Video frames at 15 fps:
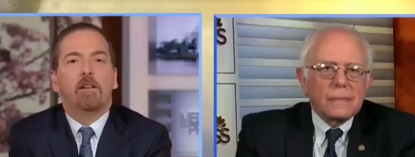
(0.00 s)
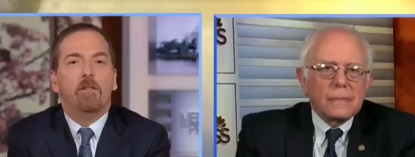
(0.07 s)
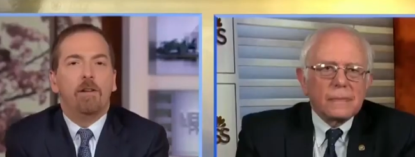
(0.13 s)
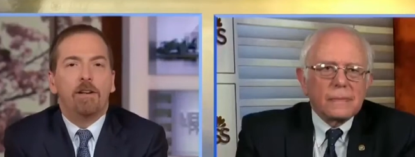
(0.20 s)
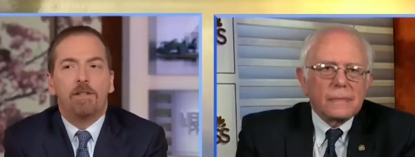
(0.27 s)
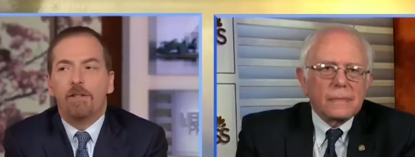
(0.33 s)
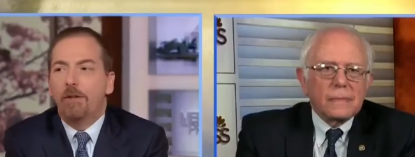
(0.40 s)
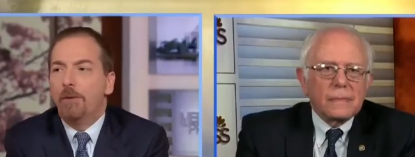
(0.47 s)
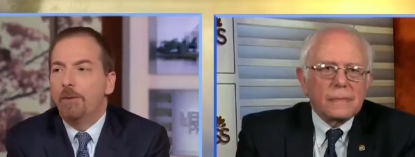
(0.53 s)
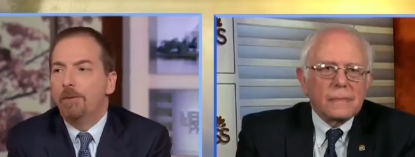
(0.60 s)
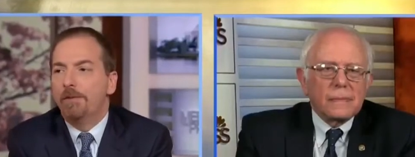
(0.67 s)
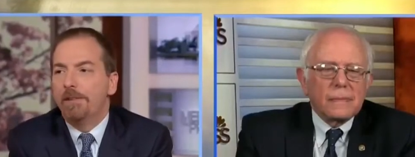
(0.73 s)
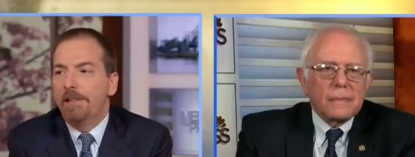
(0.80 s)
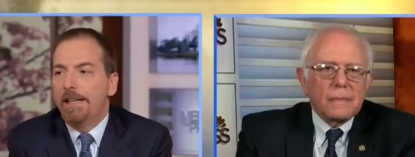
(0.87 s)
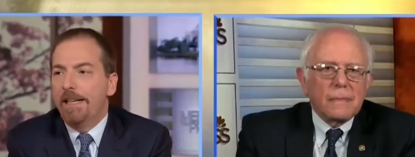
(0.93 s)
Speaker 1: going to
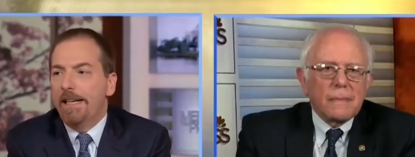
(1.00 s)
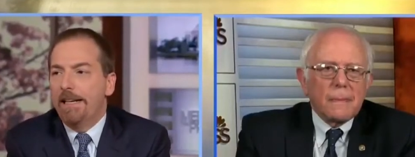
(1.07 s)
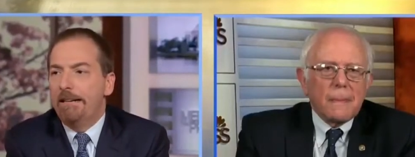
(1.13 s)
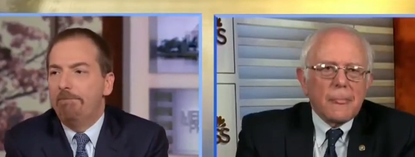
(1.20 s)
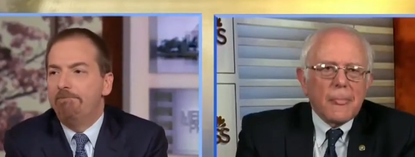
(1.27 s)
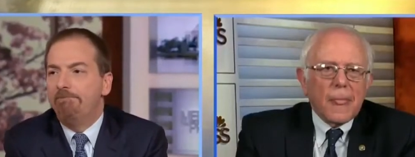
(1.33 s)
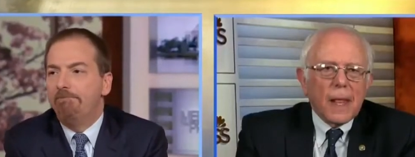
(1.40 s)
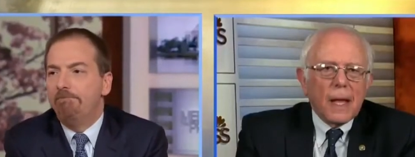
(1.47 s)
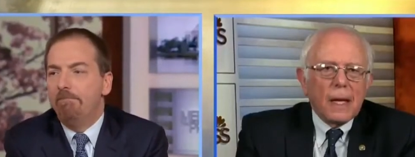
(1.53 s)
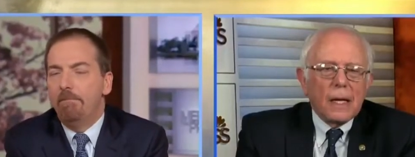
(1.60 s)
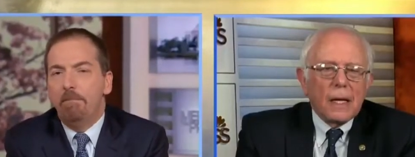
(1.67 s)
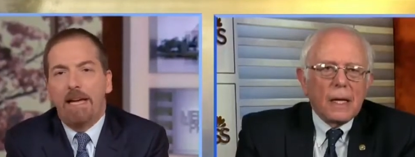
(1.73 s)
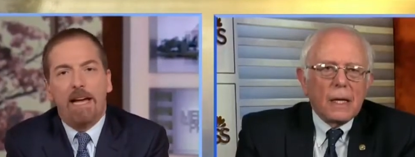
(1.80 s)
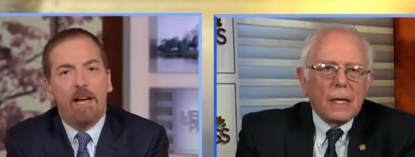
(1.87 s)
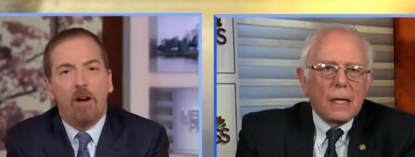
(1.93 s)

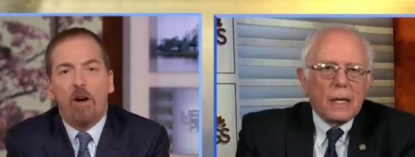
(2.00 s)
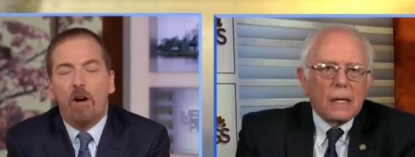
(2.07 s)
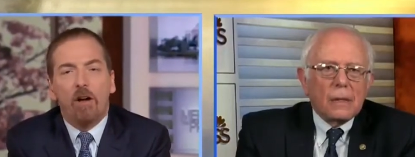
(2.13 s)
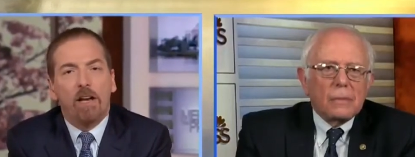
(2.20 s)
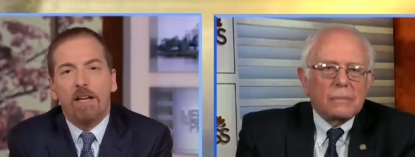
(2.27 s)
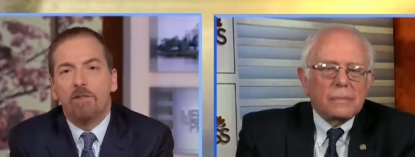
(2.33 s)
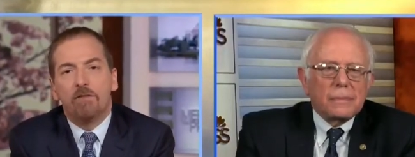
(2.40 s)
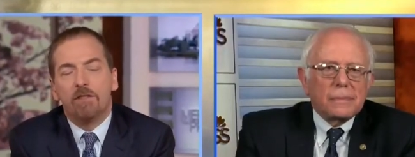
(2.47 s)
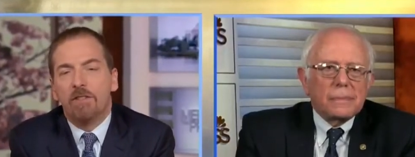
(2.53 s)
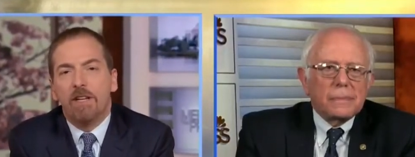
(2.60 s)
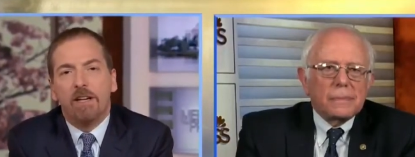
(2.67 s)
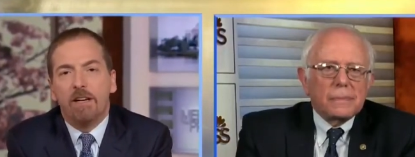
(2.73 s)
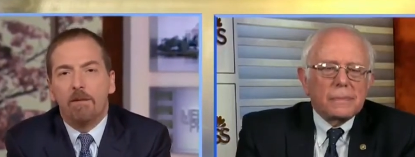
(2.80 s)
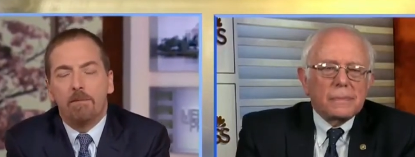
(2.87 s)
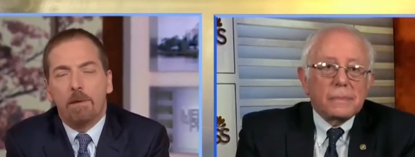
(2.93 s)
be at all
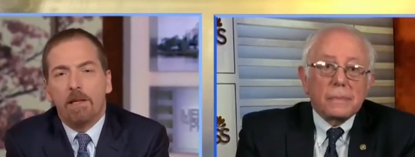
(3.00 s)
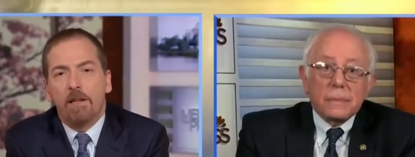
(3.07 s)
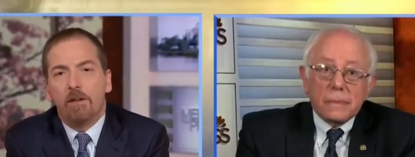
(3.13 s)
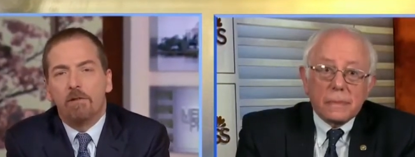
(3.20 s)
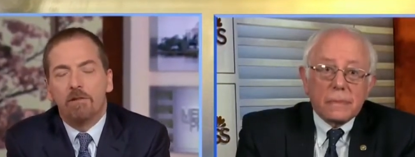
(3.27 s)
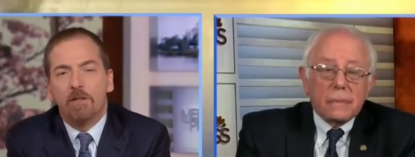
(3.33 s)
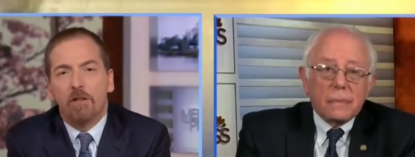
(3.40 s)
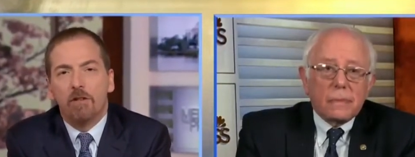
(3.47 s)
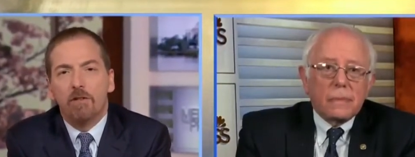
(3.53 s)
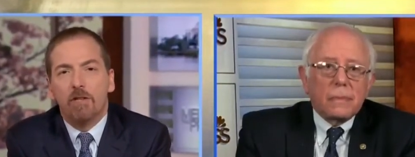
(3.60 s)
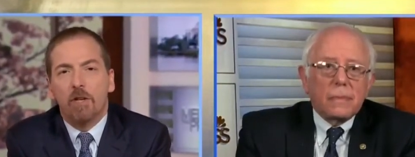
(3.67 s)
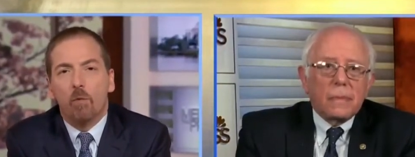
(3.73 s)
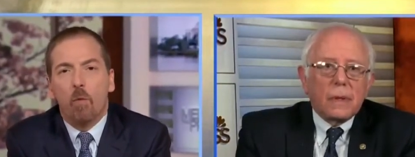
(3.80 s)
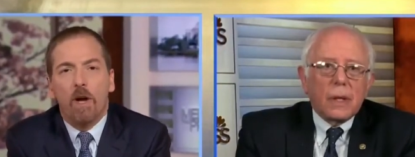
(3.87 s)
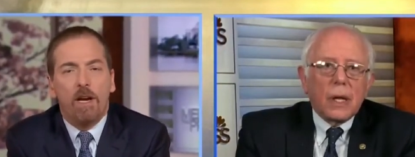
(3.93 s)
interested in a political
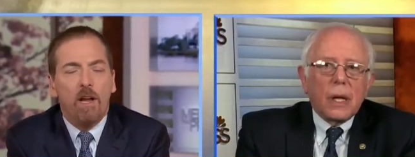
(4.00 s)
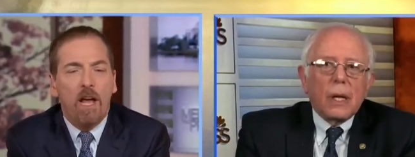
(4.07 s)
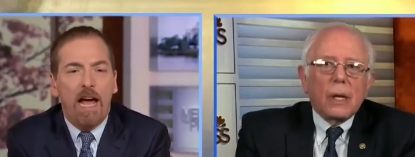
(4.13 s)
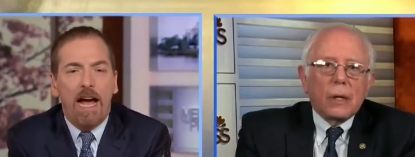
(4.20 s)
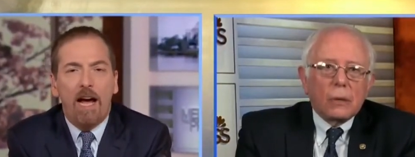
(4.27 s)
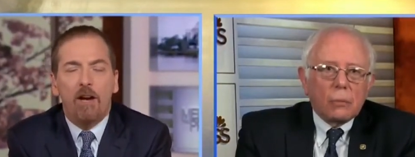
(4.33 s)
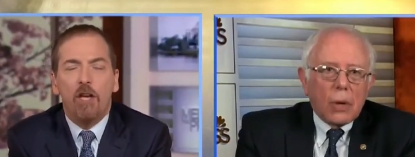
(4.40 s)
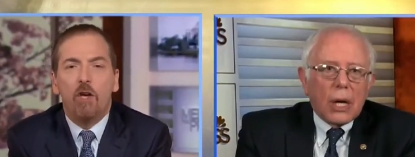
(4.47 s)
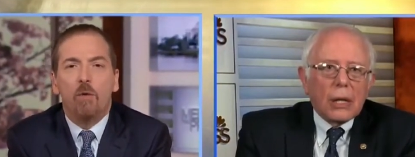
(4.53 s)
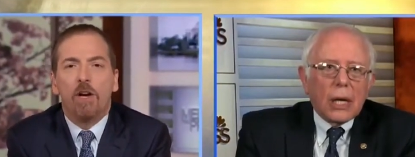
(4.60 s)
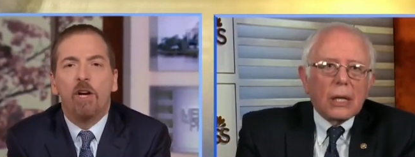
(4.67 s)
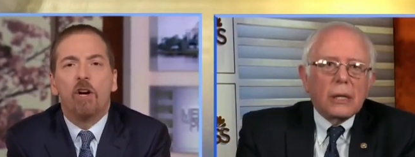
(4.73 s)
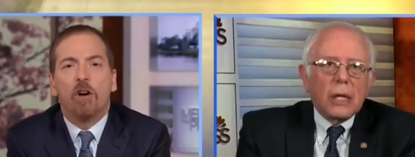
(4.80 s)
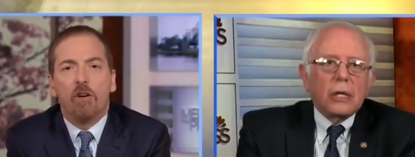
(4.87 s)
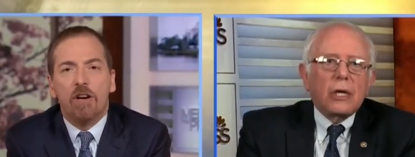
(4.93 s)
solution?
Speaker 2: How do you
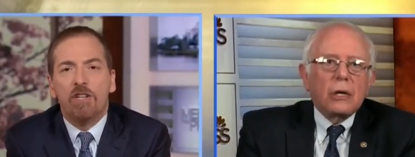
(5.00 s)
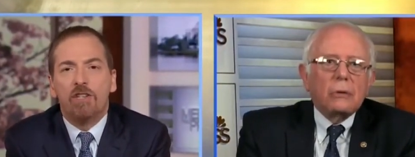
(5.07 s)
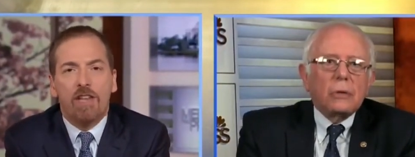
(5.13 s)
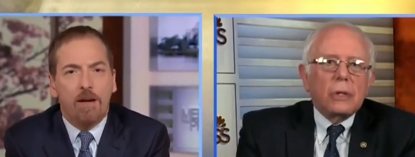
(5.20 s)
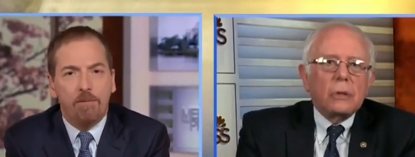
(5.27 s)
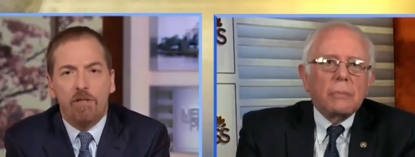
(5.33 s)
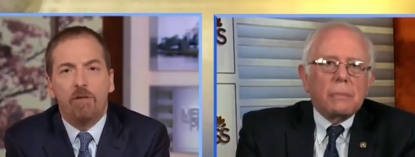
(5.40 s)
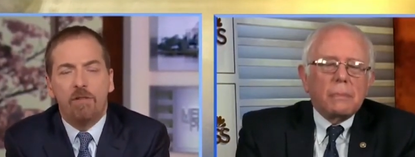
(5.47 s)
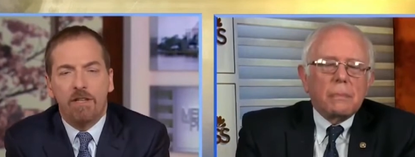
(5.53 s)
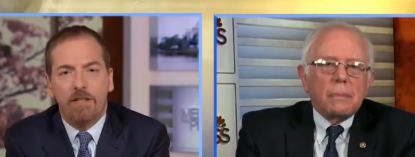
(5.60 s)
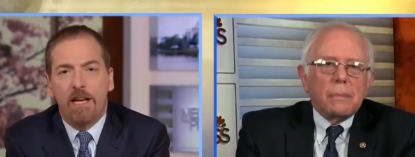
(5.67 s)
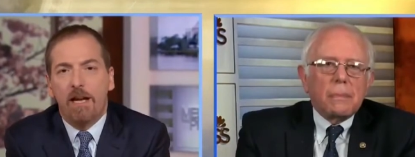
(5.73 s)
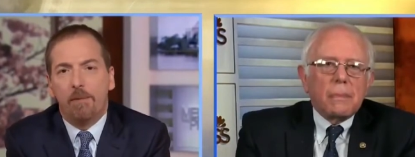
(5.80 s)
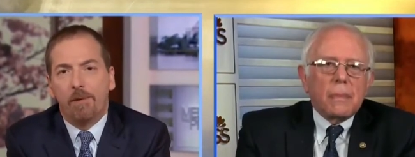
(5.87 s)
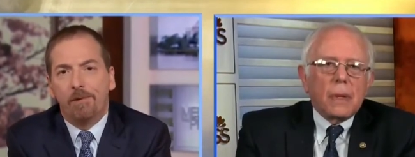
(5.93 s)
encourage them to the
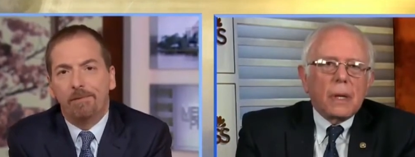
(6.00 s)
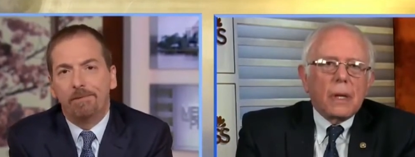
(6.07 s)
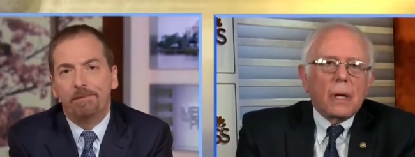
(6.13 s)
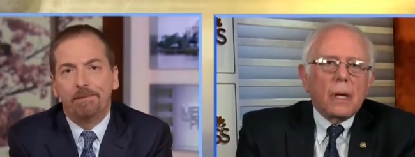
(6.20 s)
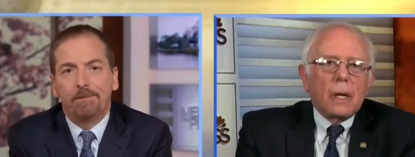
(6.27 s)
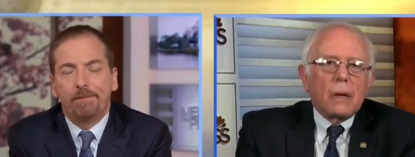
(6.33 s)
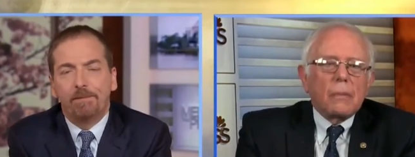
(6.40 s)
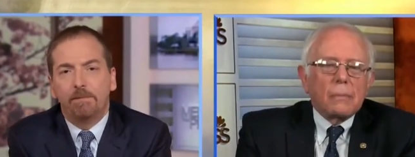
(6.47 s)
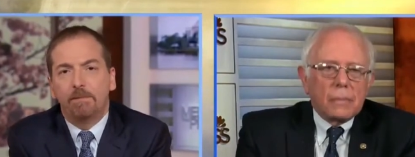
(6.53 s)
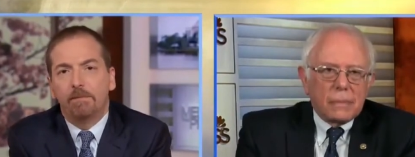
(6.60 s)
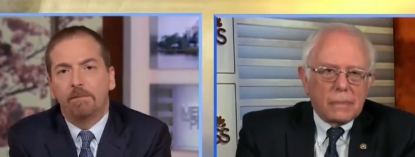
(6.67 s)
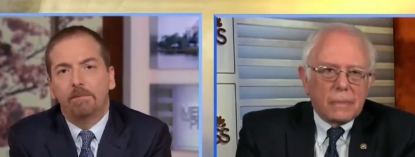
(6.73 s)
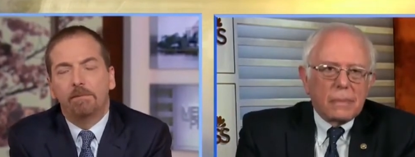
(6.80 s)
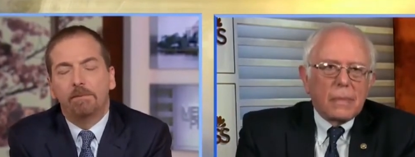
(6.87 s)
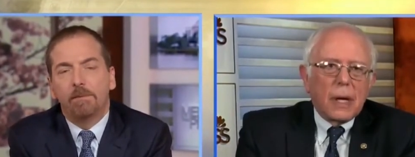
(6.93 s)
table?
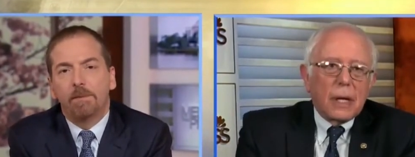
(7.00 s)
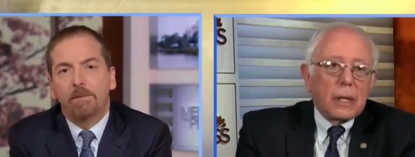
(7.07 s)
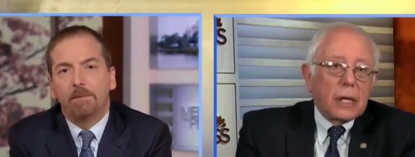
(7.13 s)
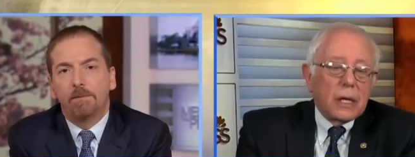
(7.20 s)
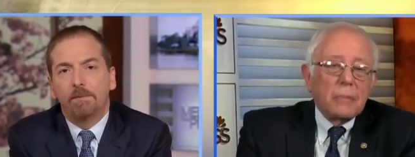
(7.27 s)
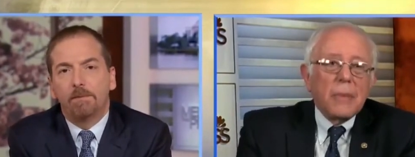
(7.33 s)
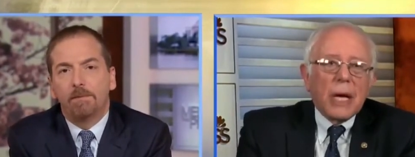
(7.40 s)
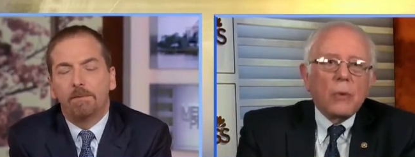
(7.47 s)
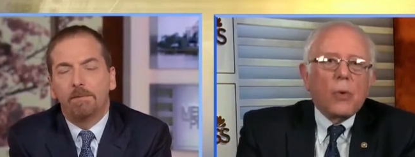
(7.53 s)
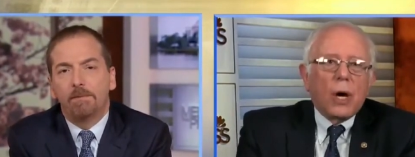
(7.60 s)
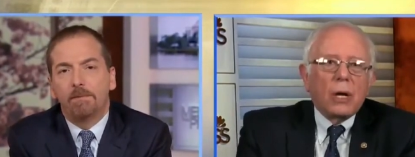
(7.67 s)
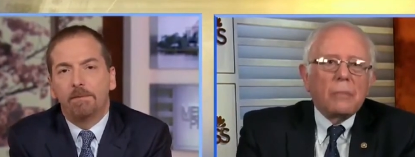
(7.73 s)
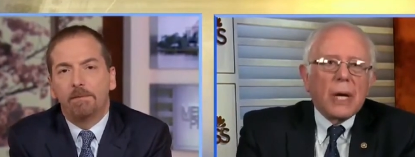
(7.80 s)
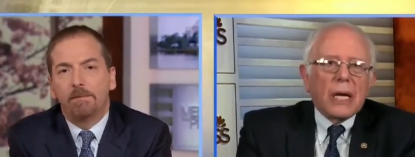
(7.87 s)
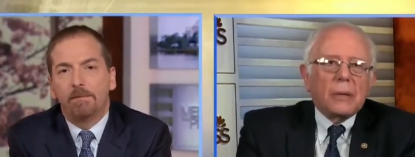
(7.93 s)
I think you may want
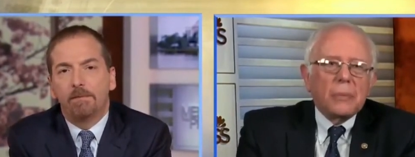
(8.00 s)
to make